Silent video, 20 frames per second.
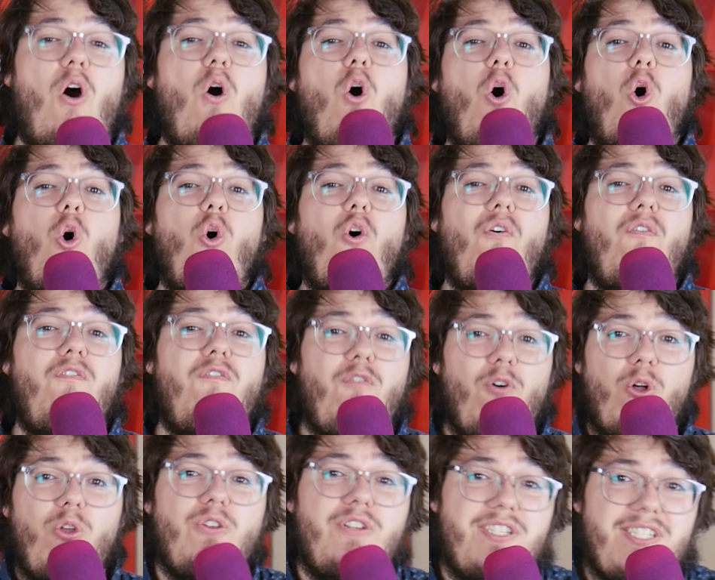A whole
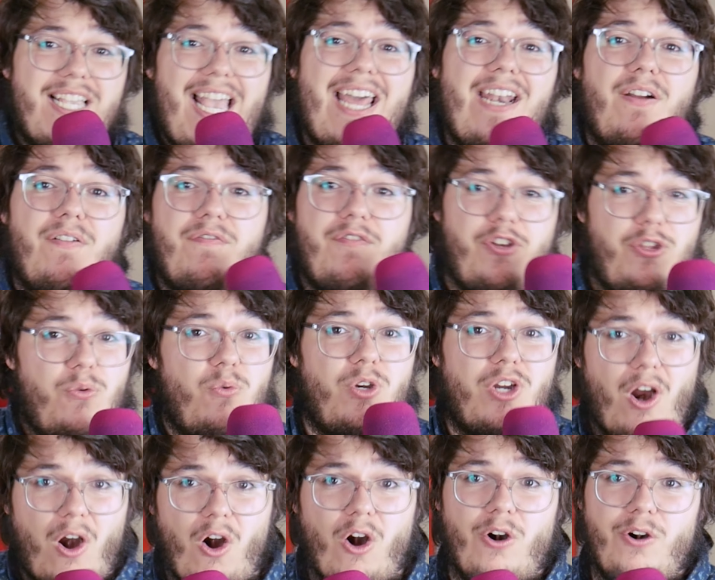full set of new
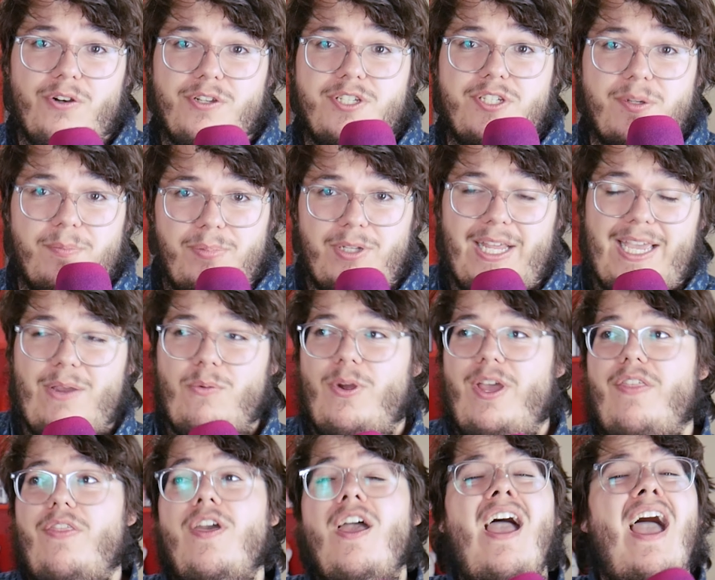cards to play
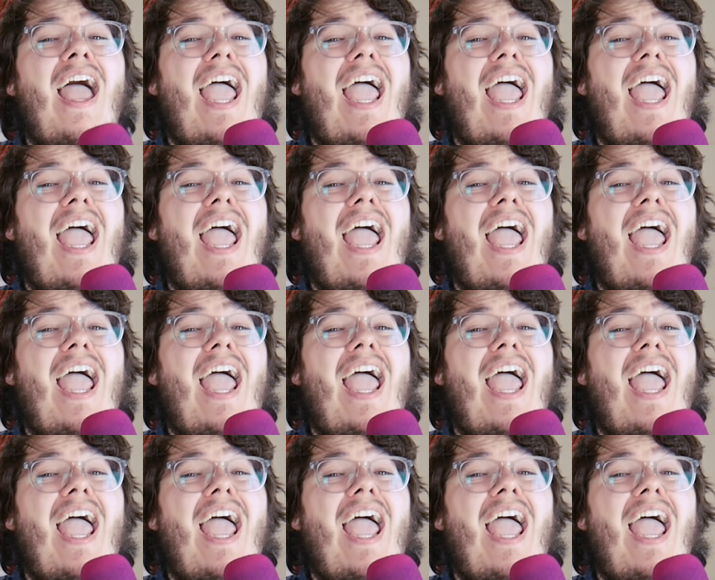with.